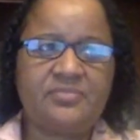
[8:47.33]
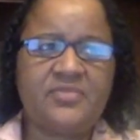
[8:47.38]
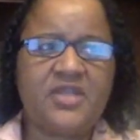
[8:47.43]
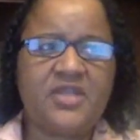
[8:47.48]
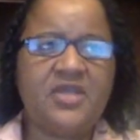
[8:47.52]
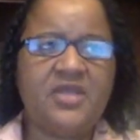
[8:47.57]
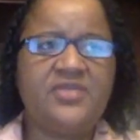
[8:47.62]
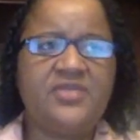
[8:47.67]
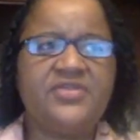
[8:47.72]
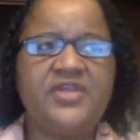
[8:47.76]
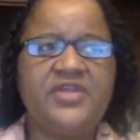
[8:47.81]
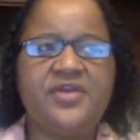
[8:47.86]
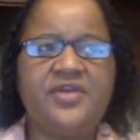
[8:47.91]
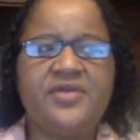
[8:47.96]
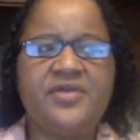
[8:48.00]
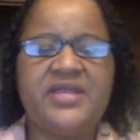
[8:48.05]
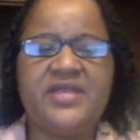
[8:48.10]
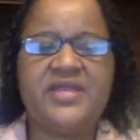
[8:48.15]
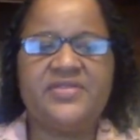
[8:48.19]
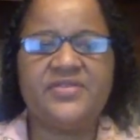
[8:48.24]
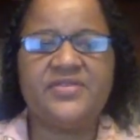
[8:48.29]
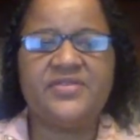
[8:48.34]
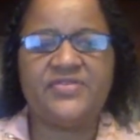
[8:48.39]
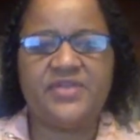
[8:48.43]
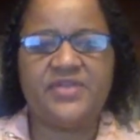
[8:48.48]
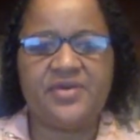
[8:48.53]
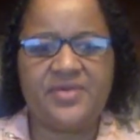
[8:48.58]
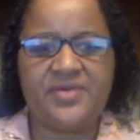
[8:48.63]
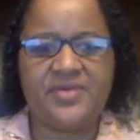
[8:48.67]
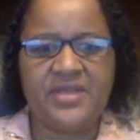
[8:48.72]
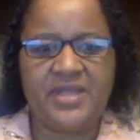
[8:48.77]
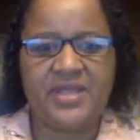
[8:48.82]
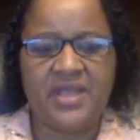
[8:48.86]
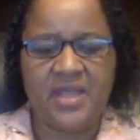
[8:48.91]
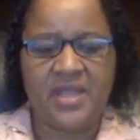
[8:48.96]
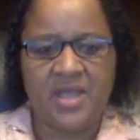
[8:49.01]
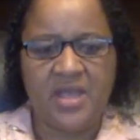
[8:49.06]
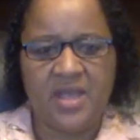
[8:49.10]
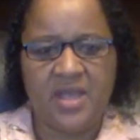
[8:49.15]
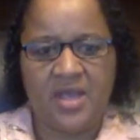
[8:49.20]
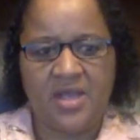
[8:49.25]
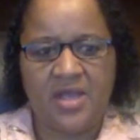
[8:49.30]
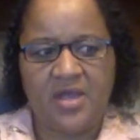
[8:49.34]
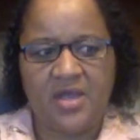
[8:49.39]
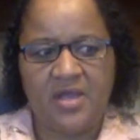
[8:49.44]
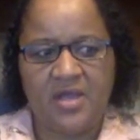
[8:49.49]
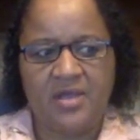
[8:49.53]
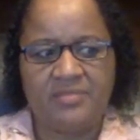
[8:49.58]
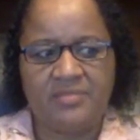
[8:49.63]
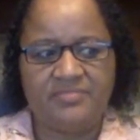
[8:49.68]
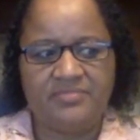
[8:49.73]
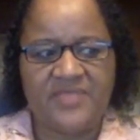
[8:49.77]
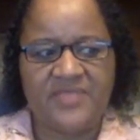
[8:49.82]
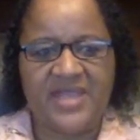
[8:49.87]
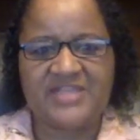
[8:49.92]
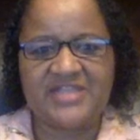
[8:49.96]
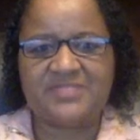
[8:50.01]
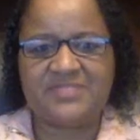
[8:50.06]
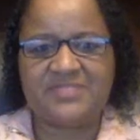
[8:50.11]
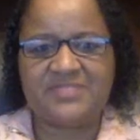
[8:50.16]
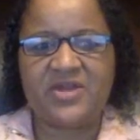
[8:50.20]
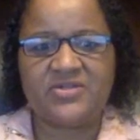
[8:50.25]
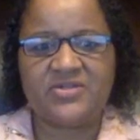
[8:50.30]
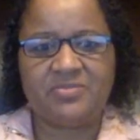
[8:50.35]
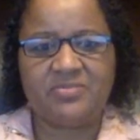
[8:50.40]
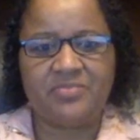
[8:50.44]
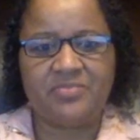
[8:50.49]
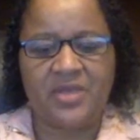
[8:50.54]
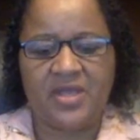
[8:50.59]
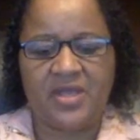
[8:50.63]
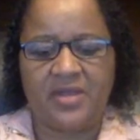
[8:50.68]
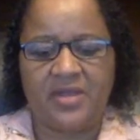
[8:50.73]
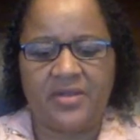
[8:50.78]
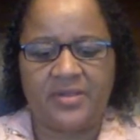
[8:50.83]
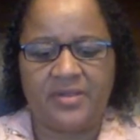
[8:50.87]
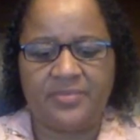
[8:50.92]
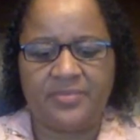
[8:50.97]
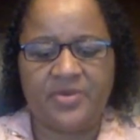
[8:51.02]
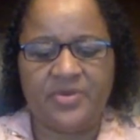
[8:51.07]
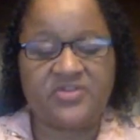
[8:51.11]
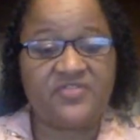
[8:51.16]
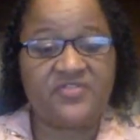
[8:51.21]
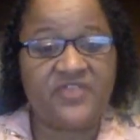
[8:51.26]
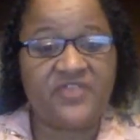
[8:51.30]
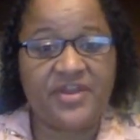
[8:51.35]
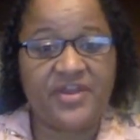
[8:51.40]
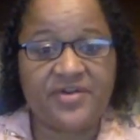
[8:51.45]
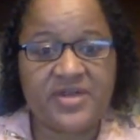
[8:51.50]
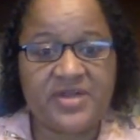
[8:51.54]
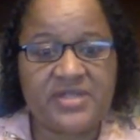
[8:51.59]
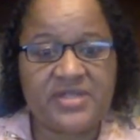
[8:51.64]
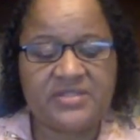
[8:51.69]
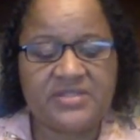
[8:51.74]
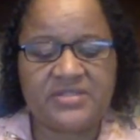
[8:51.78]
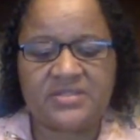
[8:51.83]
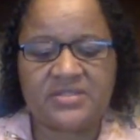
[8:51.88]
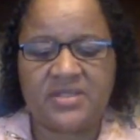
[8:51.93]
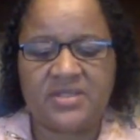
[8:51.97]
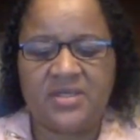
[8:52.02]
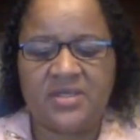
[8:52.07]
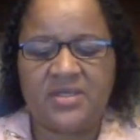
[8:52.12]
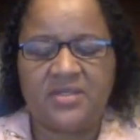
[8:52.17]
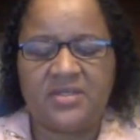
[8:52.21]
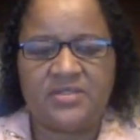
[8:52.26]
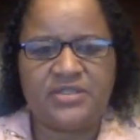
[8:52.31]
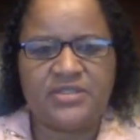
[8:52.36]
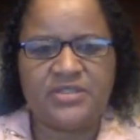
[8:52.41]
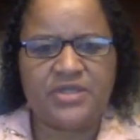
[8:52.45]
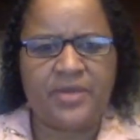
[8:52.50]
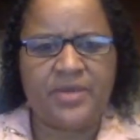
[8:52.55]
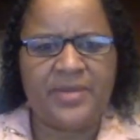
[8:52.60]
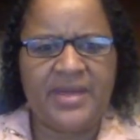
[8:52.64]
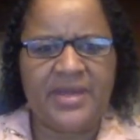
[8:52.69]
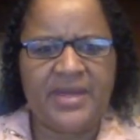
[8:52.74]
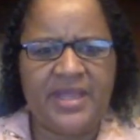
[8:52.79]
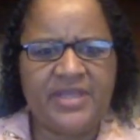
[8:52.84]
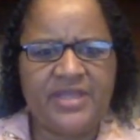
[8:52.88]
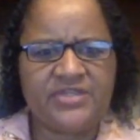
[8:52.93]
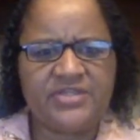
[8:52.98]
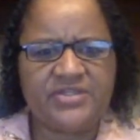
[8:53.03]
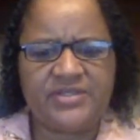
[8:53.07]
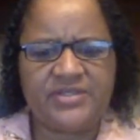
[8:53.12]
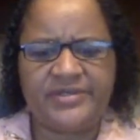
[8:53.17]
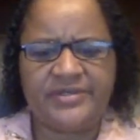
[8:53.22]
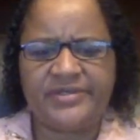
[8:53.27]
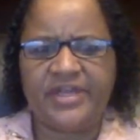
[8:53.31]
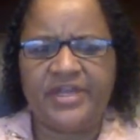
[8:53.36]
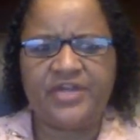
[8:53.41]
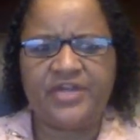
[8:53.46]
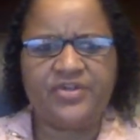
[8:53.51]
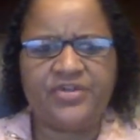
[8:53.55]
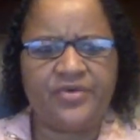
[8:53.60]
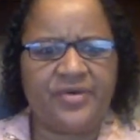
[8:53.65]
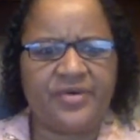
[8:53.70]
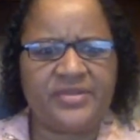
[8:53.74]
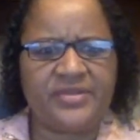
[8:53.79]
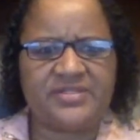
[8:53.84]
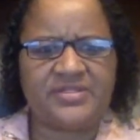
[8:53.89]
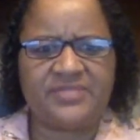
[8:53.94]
a theory and the theory has perseverance, determination, endurance.